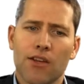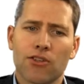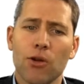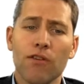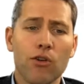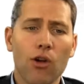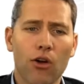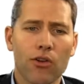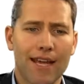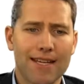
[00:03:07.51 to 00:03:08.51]
so if you
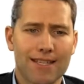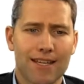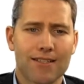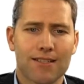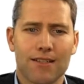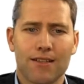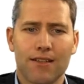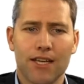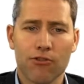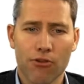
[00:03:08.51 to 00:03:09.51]
hold an asset
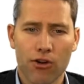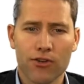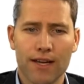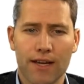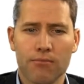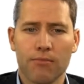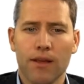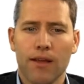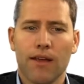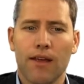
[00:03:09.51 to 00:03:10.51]
in your own name
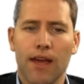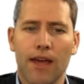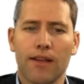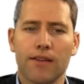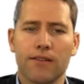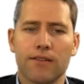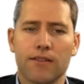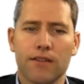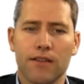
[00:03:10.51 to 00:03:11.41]
and